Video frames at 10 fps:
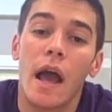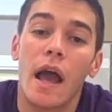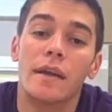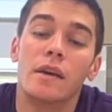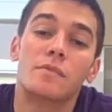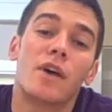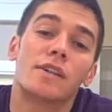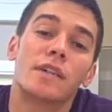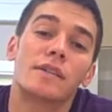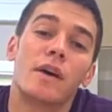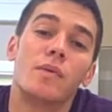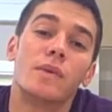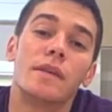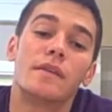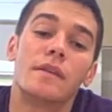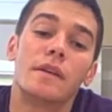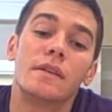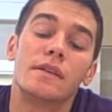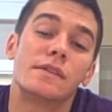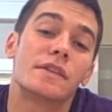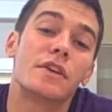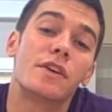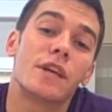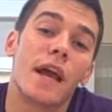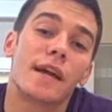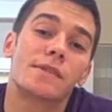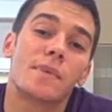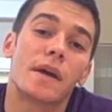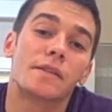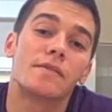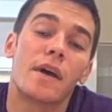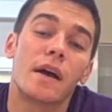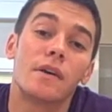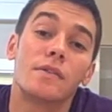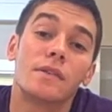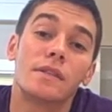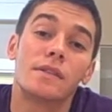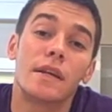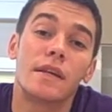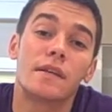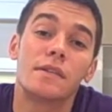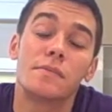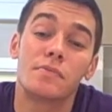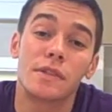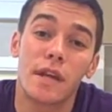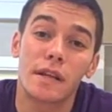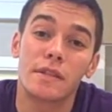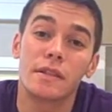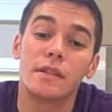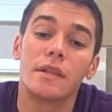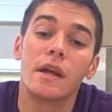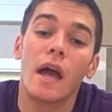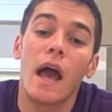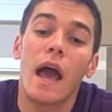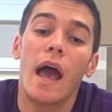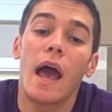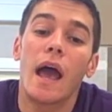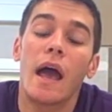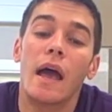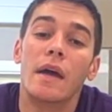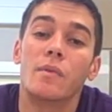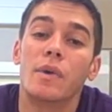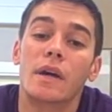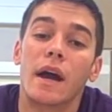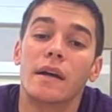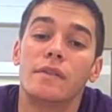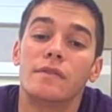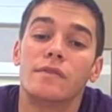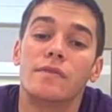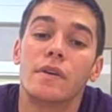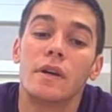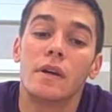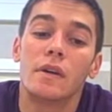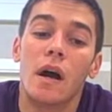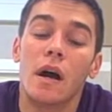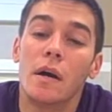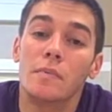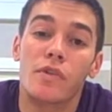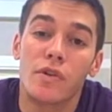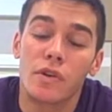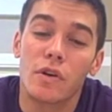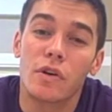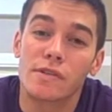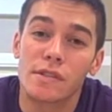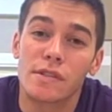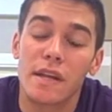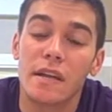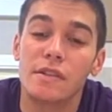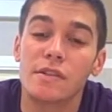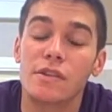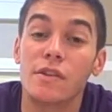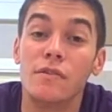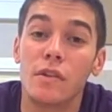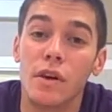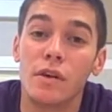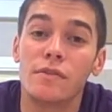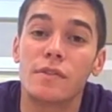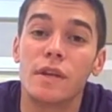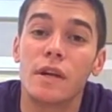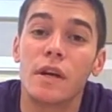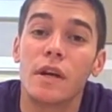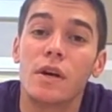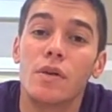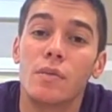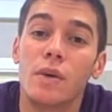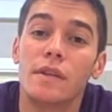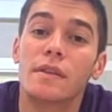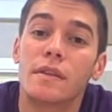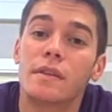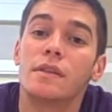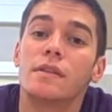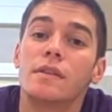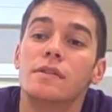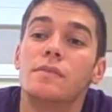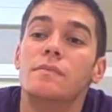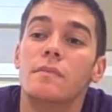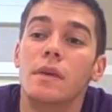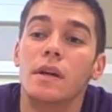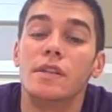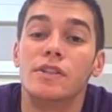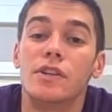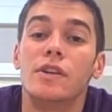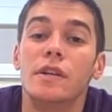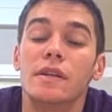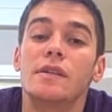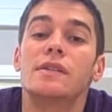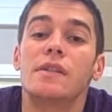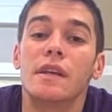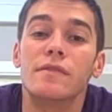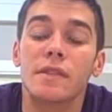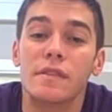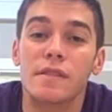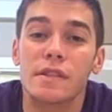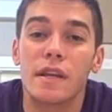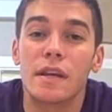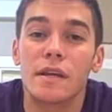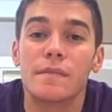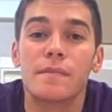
And our project dealt with the security aspect of how this data is protected and what kind of protocols and standards are involved with ensuring the safety of this data.